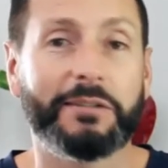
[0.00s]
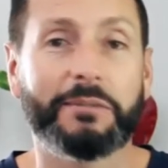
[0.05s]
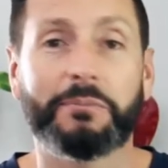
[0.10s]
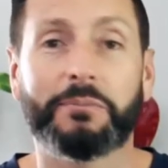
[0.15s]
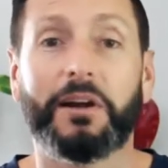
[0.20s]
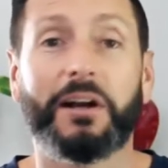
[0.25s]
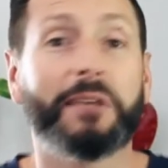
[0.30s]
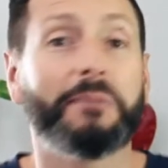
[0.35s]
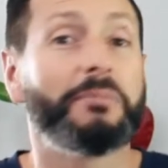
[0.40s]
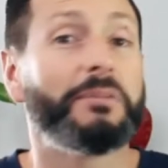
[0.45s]
It'd
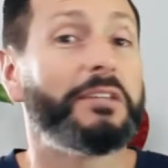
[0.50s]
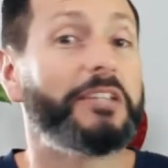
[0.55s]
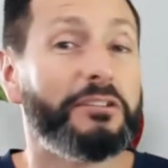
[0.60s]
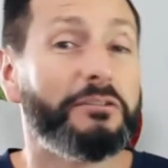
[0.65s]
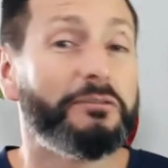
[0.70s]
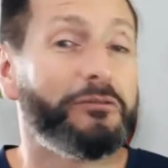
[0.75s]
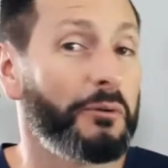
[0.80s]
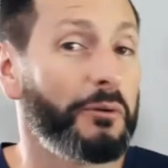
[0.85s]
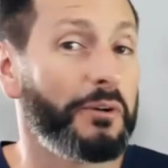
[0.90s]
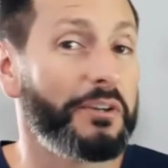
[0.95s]
probably be
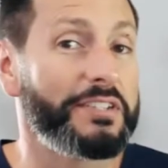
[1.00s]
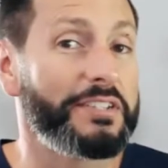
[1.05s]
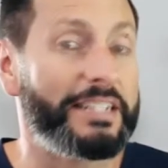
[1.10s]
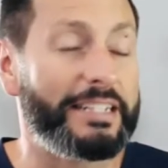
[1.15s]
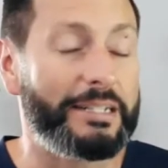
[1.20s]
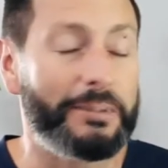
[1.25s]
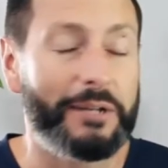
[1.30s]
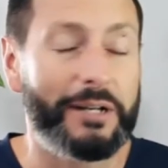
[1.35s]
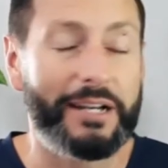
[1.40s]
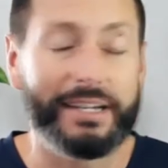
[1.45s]
good for us
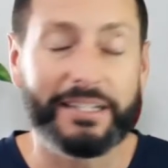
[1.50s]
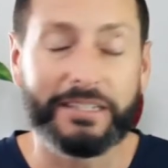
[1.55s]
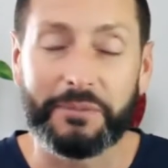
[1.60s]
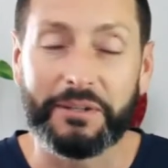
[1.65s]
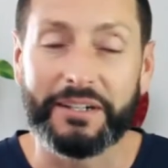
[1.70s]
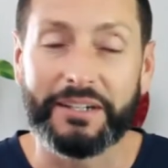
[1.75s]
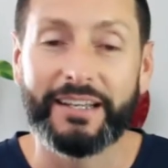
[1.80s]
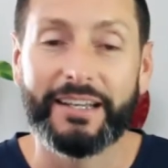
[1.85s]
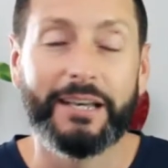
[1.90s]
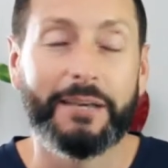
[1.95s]
anyways,
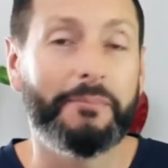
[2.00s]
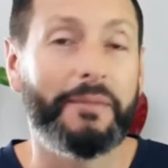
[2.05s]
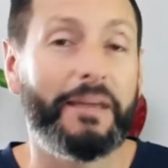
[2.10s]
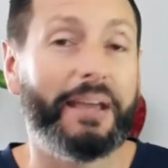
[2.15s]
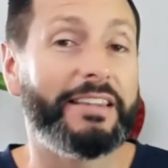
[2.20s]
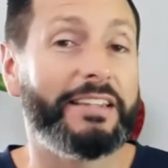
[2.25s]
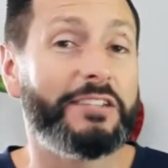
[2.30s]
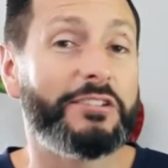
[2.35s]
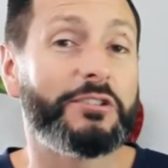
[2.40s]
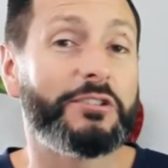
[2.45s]
but man, these are